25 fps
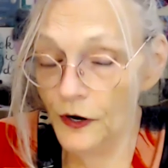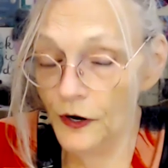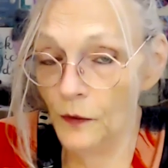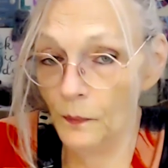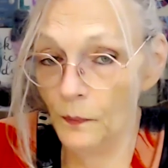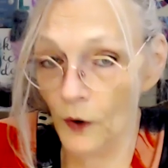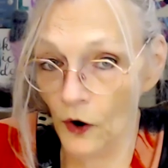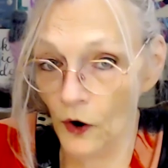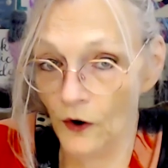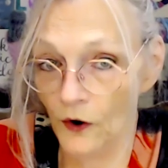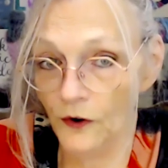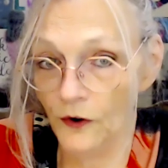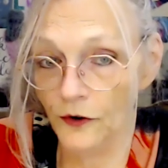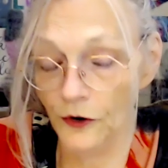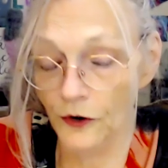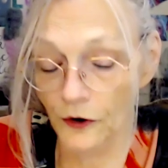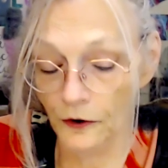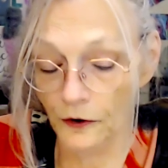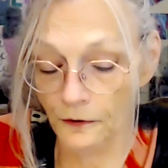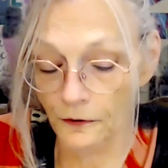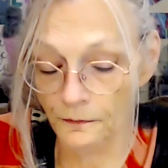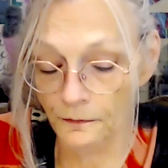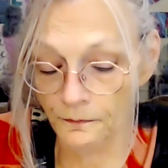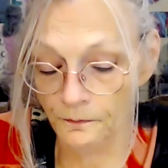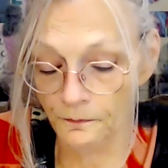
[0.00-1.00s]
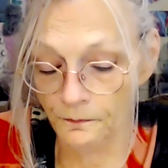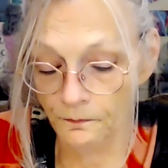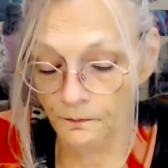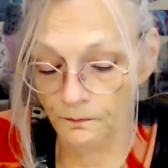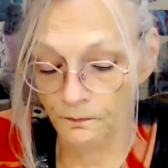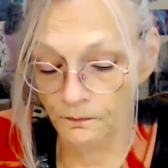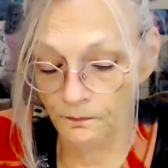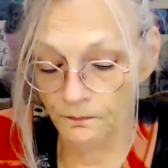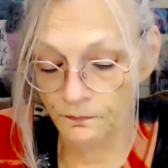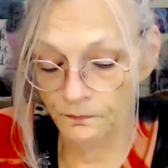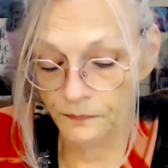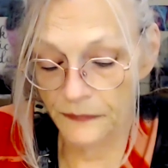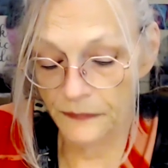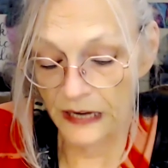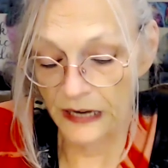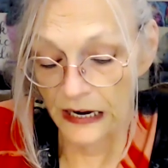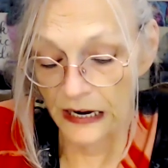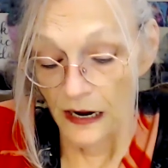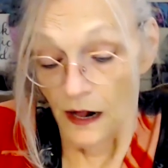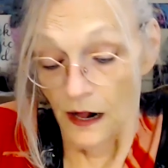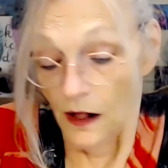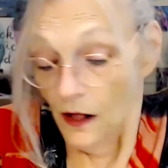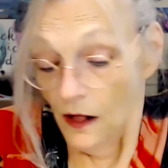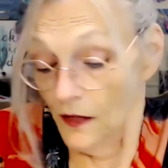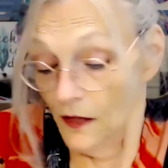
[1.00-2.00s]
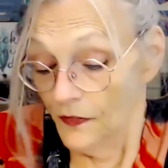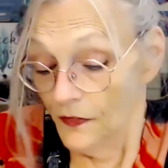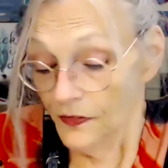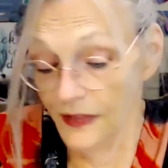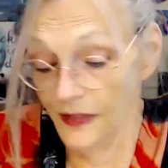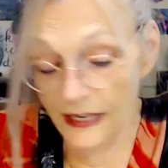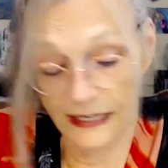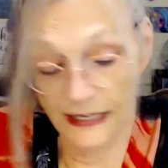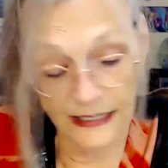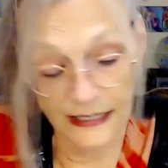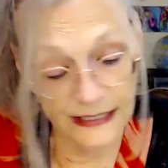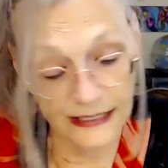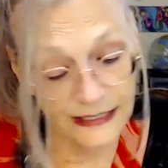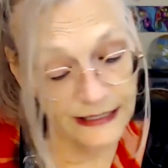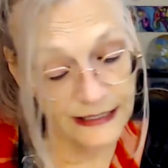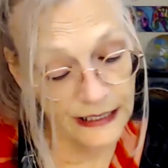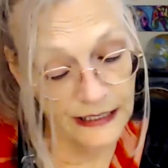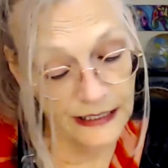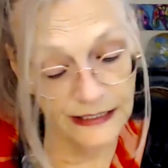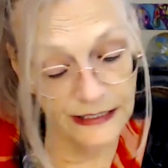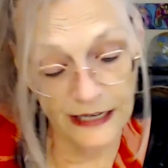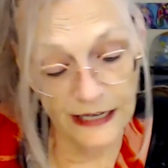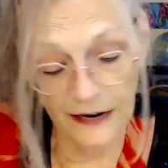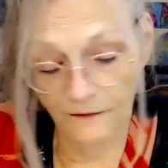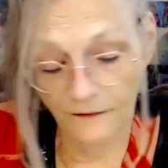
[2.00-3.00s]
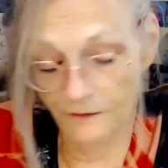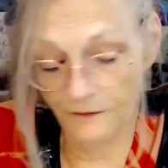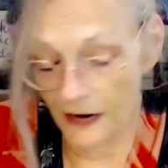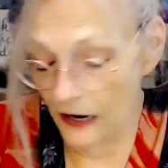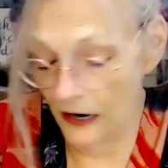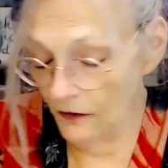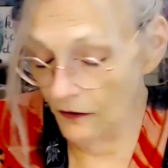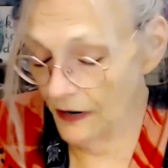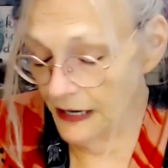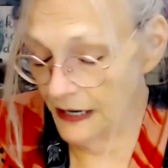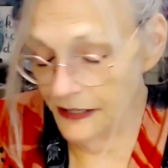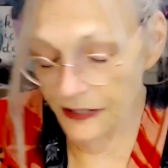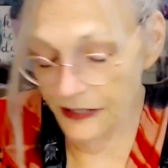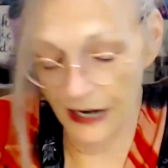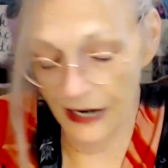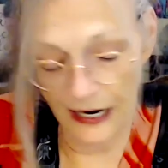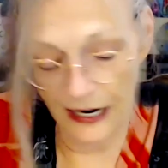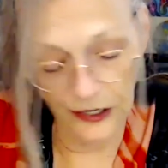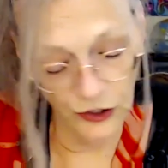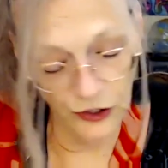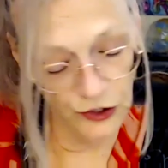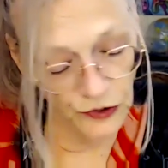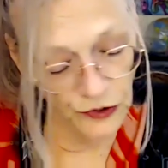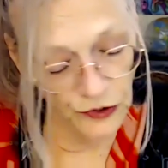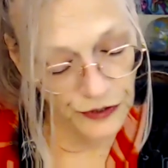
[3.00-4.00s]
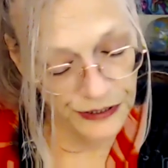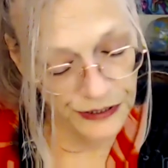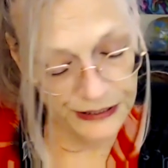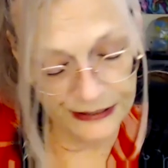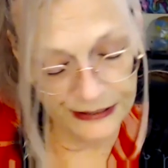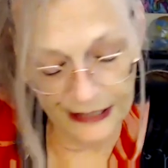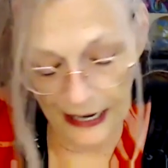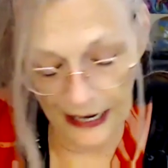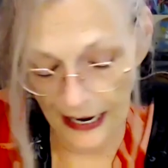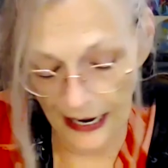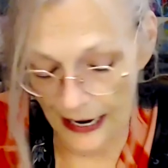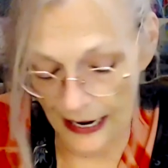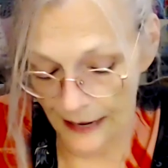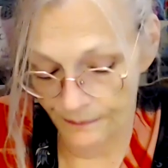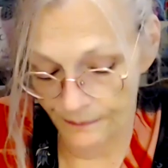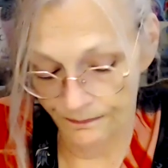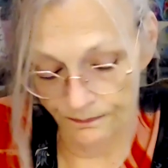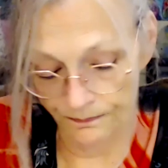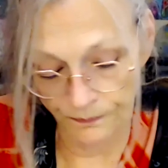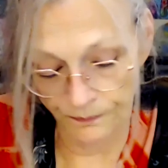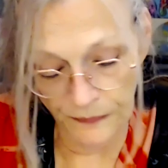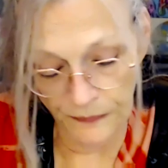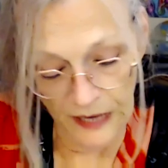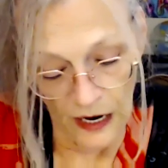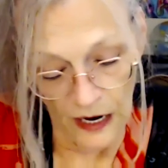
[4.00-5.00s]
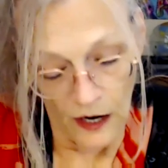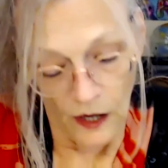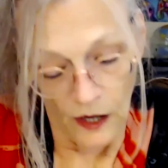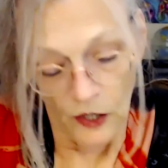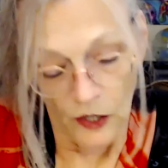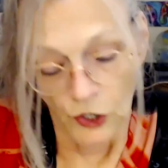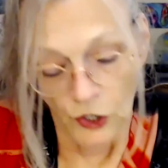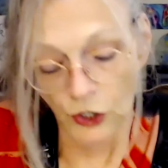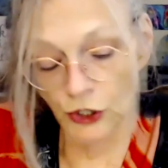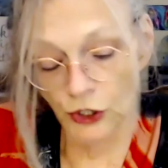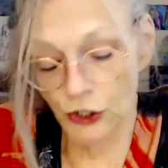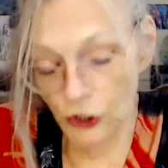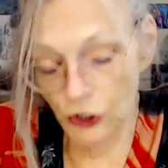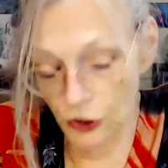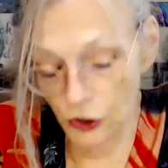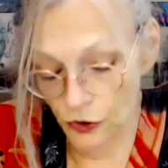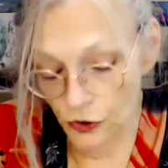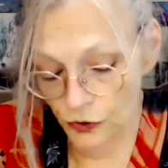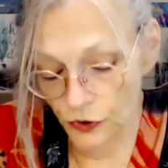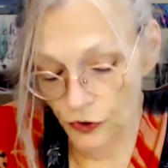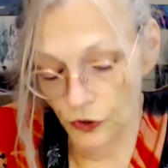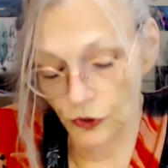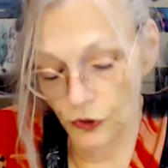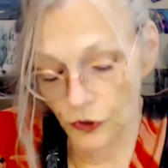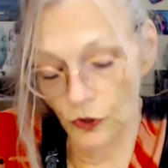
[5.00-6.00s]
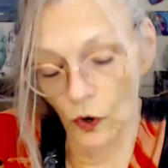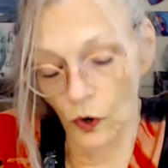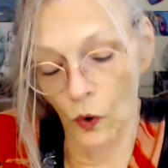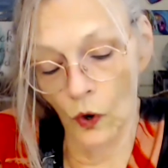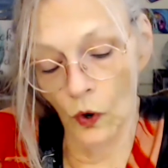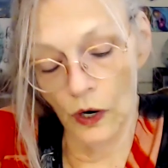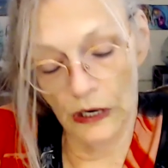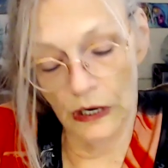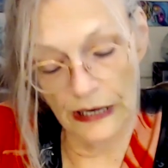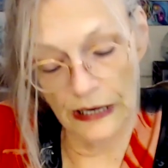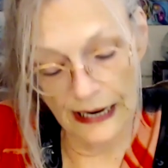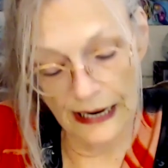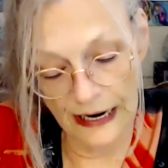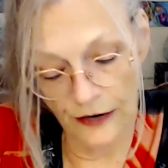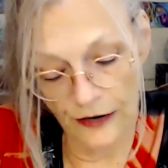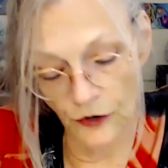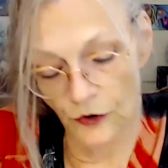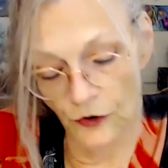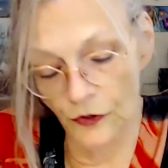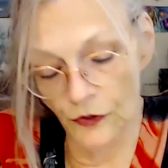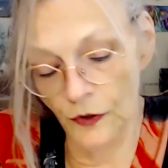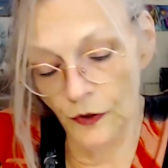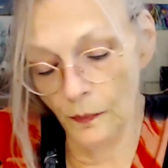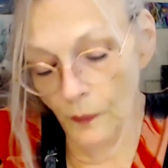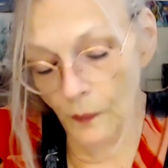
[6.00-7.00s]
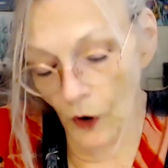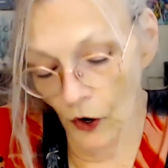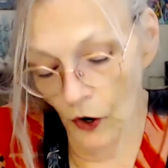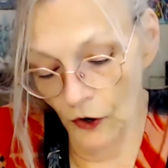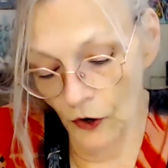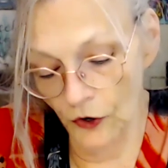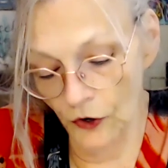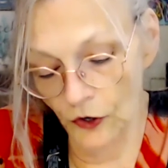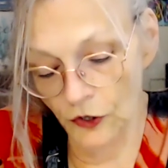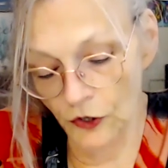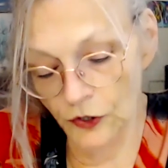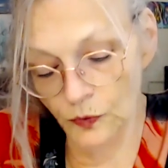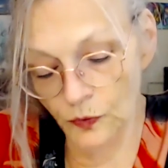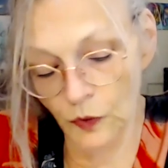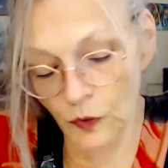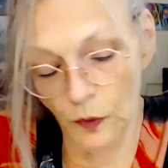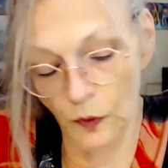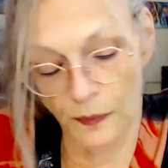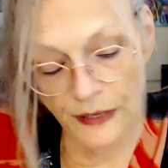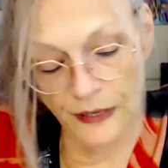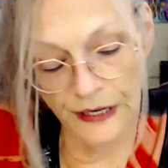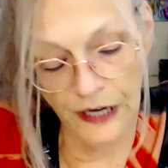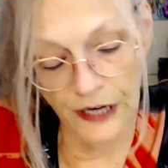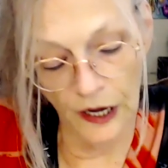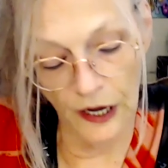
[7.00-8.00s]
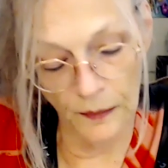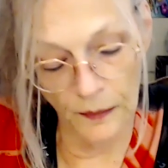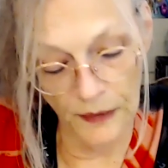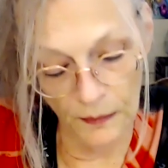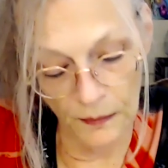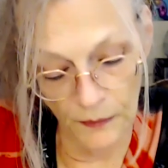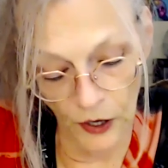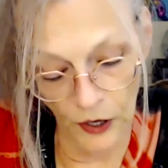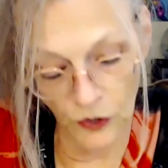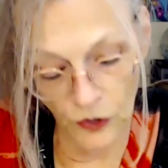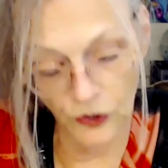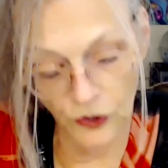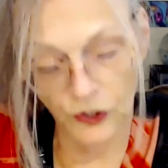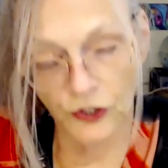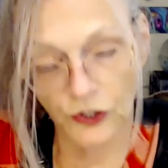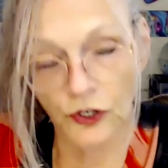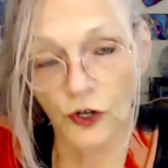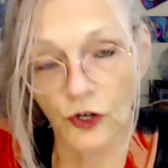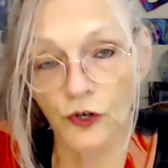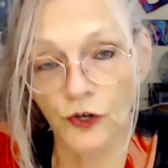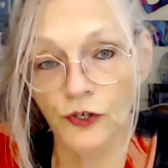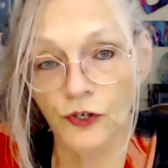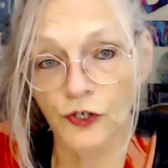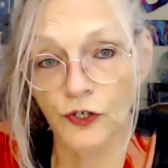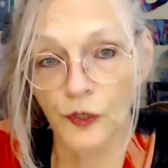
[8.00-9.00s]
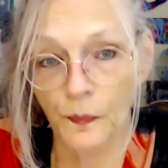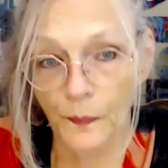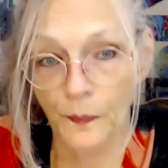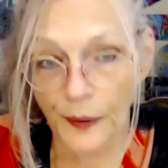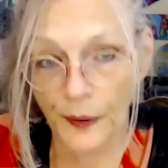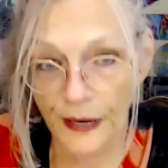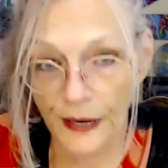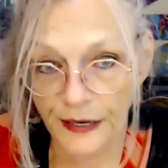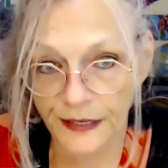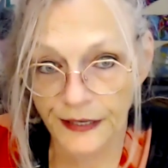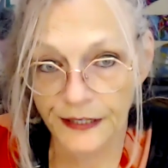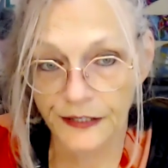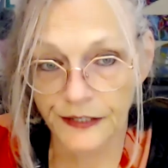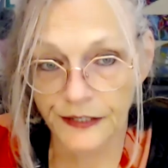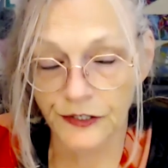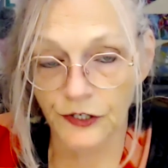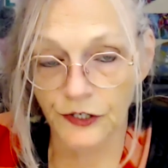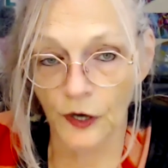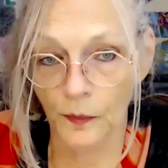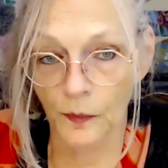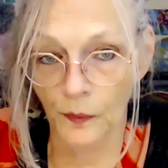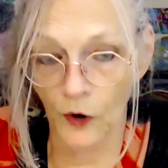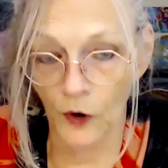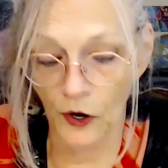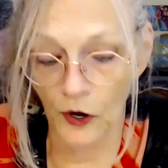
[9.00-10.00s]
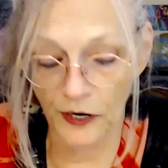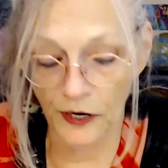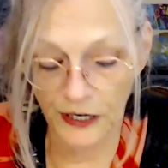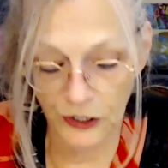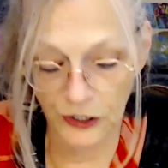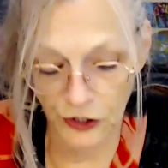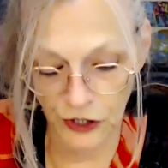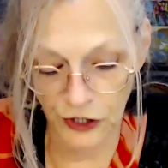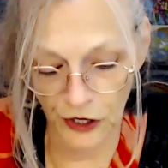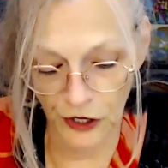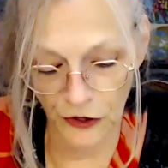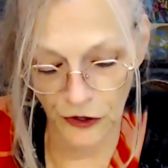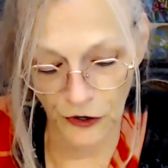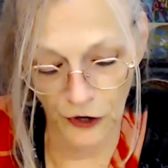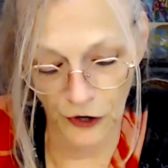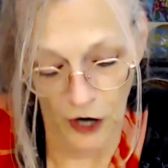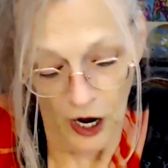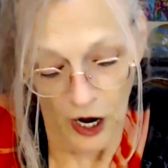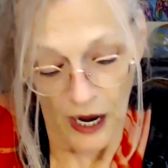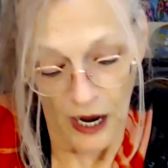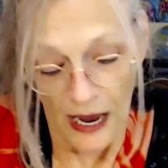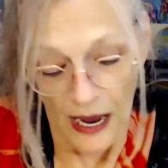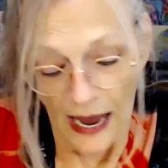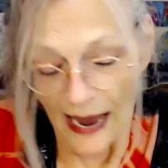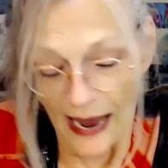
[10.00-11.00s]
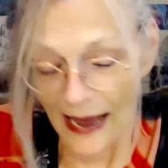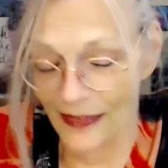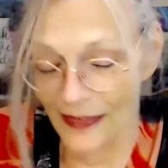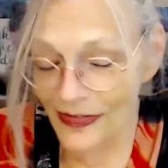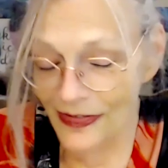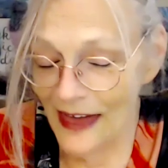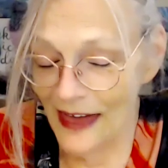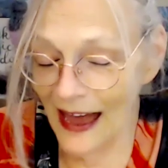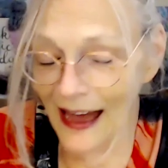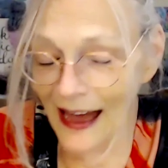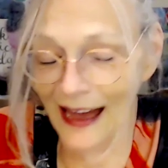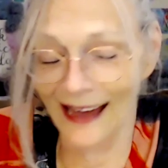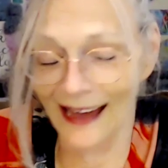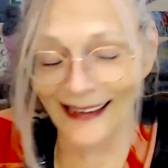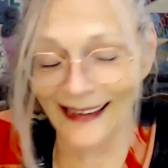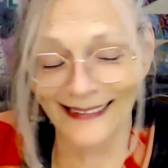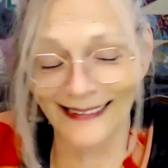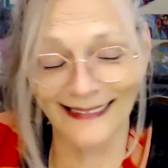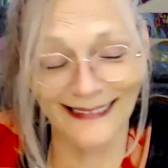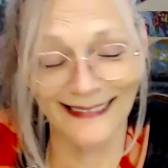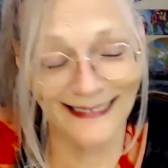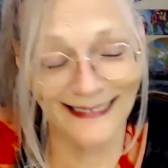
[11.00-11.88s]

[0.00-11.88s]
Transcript: their partner. This is a very dangerous game. Sooner or later, the partners will become emotional dependent upon each other. And then,